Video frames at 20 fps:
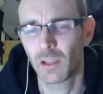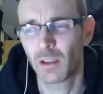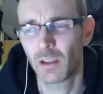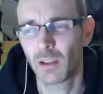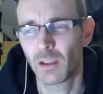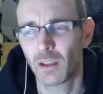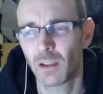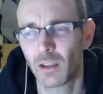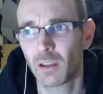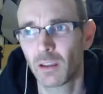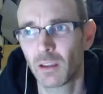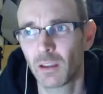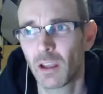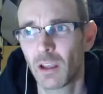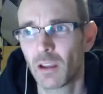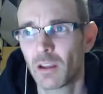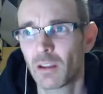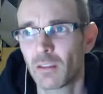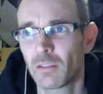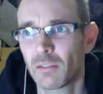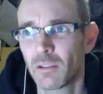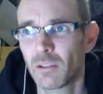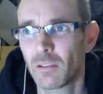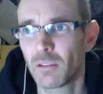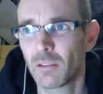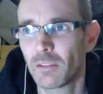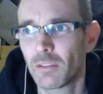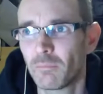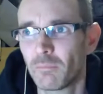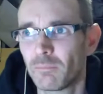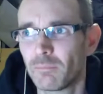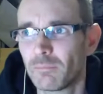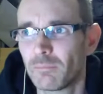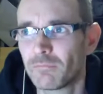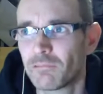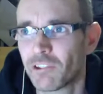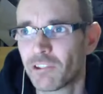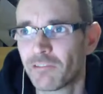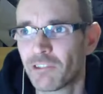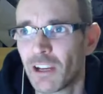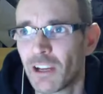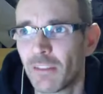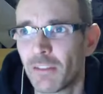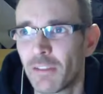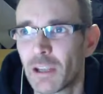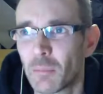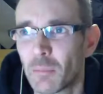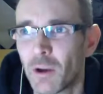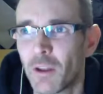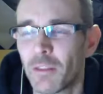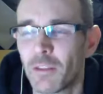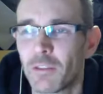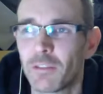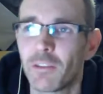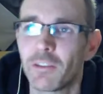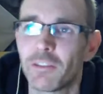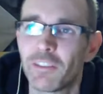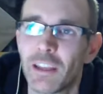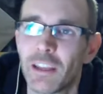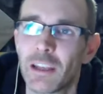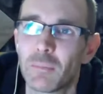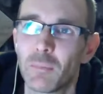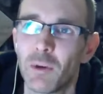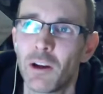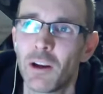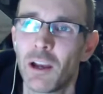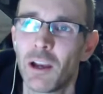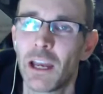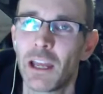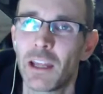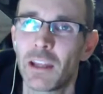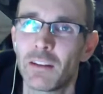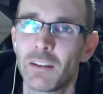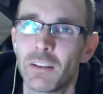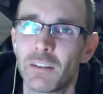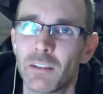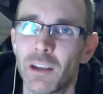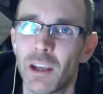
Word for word: So. The, the, the frustrating thing about the, the stigma and,